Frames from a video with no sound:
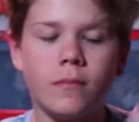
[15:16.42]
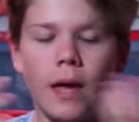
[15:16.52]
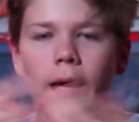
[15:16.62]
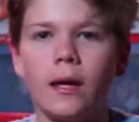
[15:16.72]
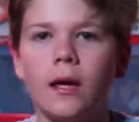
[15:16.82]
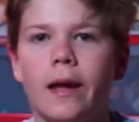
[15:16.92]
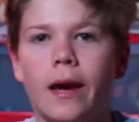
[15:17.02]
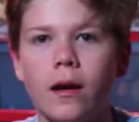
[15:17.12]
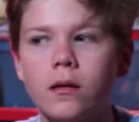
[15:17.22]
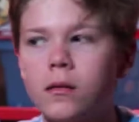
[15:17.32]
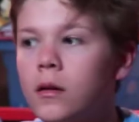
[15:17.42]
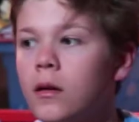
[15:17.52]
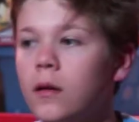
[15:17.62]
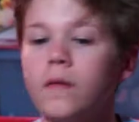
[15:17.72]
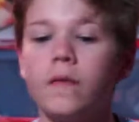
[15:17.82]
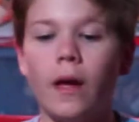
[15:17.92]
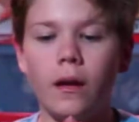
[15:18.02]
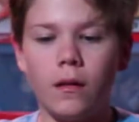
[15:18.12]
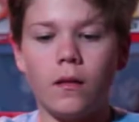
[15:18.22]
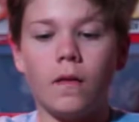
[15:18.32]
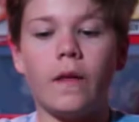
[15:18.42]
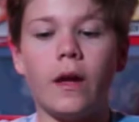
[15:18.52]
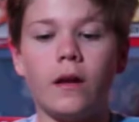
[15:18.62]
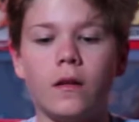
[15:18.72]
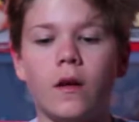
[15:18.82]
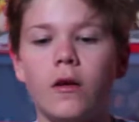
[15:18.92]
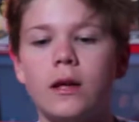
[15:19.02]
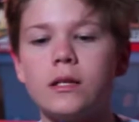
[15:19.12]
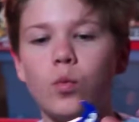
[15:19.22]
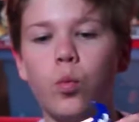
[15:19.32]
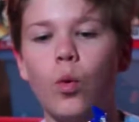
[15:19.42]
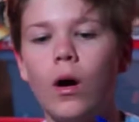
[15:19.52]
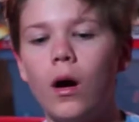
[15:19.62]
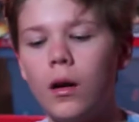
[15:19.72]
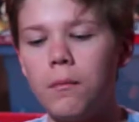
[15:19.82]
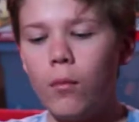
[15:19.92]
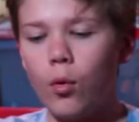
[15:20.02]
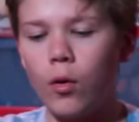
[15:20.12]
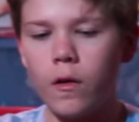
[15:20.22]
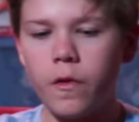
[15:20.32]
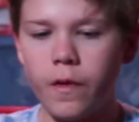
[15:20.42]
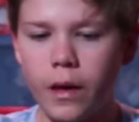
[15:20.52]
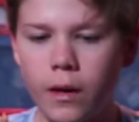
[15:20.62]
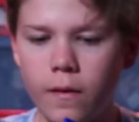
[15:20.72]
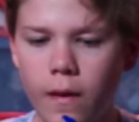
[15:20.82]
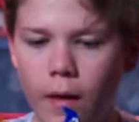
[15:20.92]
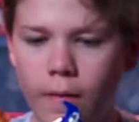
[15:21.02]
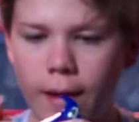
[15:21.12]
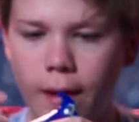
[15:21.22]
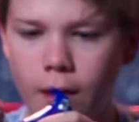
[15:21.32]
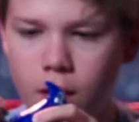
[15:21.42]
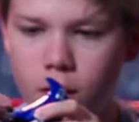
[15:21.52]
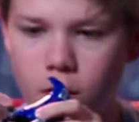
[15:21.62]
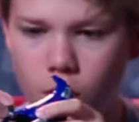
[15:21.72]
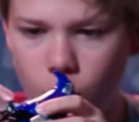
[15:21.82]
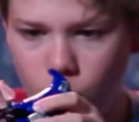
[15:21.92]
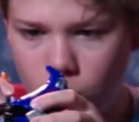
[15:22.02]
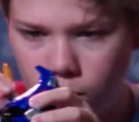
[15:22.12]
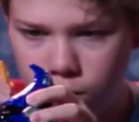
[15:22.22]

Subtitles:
They connect. There is one more thing that they can do.